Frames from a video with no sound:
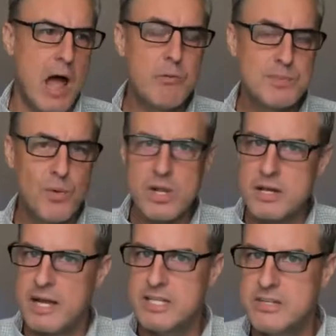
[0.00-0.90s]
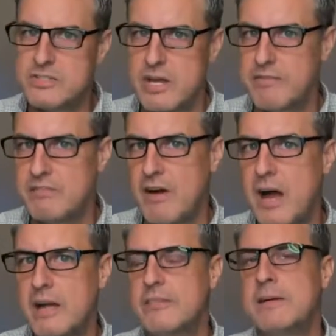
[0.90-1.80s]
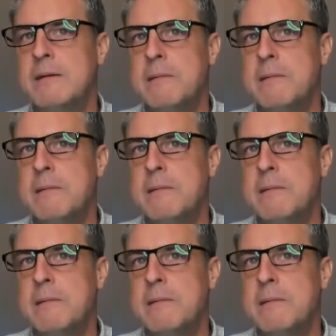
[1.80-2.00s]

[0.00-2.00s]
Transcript: I was born in 1975,